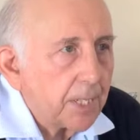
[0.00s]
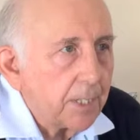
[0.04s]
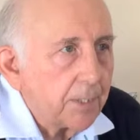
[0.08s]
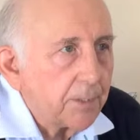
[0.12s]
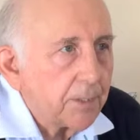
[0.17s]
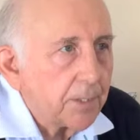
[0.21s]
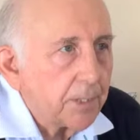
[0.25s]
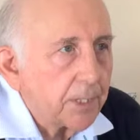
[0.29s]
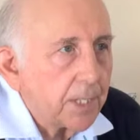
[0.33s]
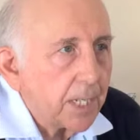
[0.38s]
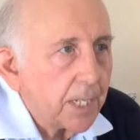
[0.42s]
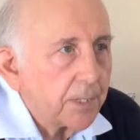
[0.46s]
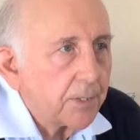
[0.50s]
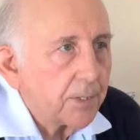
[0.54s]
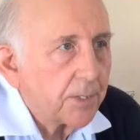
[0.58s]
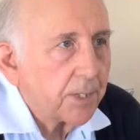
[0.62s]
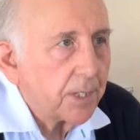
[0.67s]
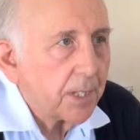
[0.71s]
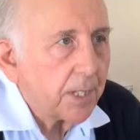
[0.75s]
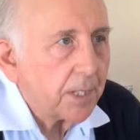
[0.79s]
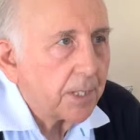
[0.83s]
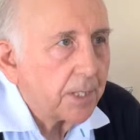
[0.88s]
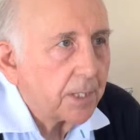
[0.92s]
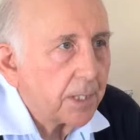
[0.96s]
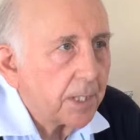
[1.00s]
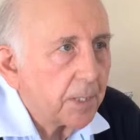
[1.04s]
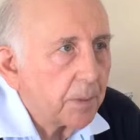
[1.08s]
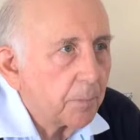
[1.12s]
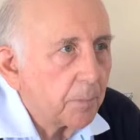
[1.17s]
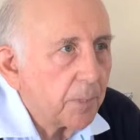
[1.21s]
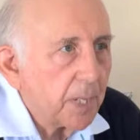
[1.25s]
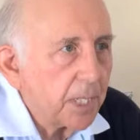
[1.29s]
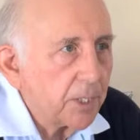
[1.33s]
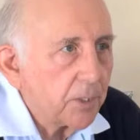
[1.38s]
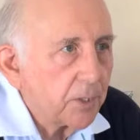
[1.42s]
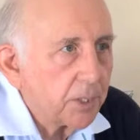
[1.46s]
So that's
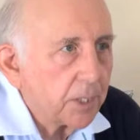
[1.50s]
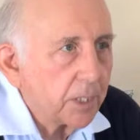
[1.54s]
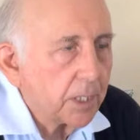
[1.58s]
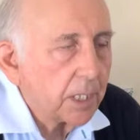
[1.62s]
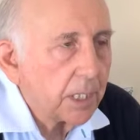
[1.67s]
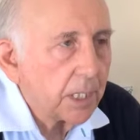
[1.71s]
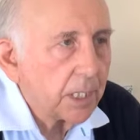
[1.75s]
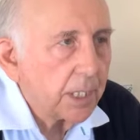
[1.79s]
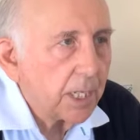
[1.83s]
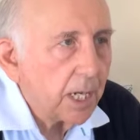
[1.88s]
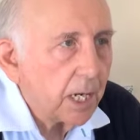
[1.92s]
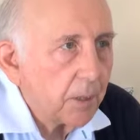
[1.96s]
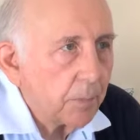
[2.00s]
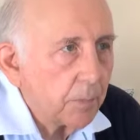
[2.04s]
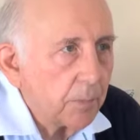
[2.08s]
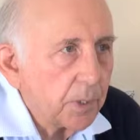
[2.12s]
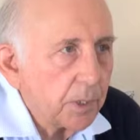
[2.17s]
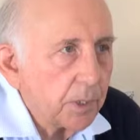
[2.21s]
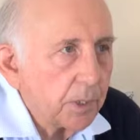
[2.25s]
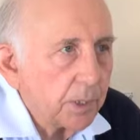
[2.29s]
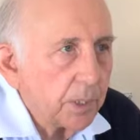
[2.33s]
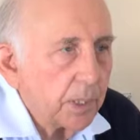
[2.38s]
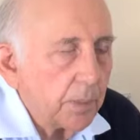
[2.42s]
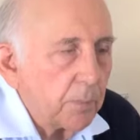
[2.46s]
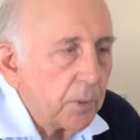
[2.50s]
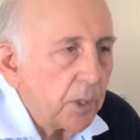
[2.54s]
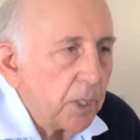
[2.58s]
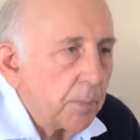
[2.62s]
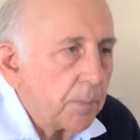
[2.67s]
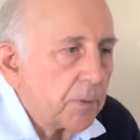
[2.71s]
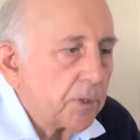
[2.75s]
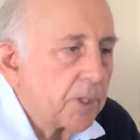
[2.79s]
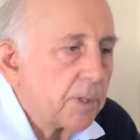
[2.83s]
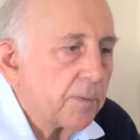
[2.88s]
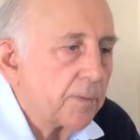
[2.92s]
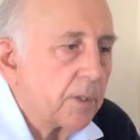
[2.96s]
basically the
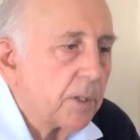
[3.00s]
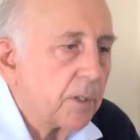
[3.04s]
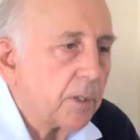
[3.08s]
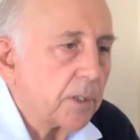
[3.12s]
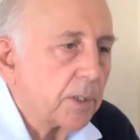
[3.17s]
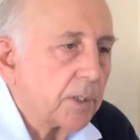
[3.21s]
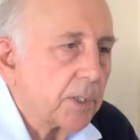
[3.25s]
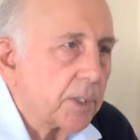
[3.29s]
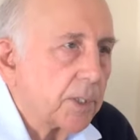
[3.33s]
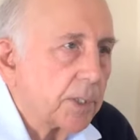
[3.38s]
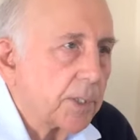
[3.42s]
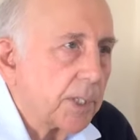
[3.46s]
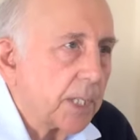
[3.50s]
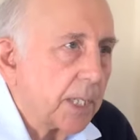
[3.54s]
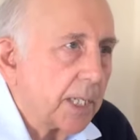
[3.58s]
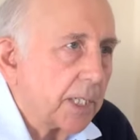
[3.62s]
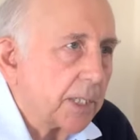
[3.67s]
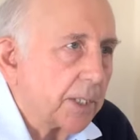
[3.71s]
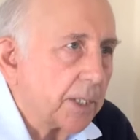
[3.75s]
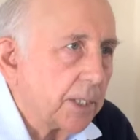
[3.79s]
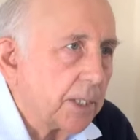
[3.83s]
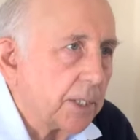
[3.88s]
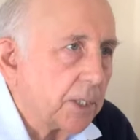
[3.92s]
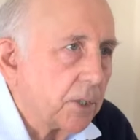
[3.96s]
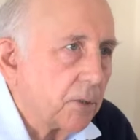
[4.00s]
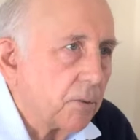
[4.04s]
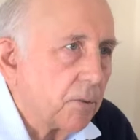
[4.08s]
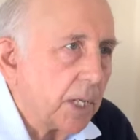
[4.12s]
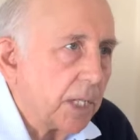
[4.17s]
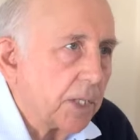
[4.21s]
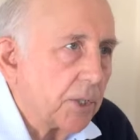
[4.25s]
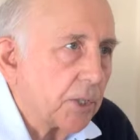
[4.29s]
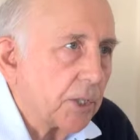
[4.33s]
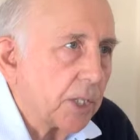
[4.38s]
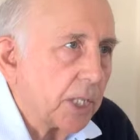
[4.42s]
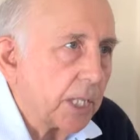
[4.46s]
purpose of the Hort Society is to
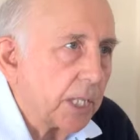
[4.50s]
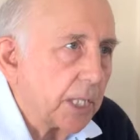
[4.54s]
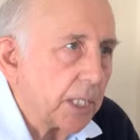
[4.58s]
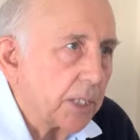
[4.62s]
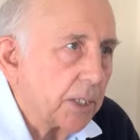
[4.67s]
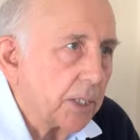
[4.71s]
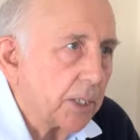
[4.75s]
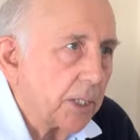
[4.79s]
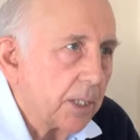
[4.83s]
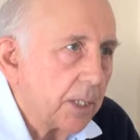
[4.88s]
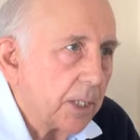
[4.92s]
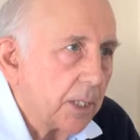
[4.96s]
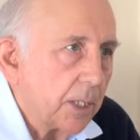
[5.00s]
educate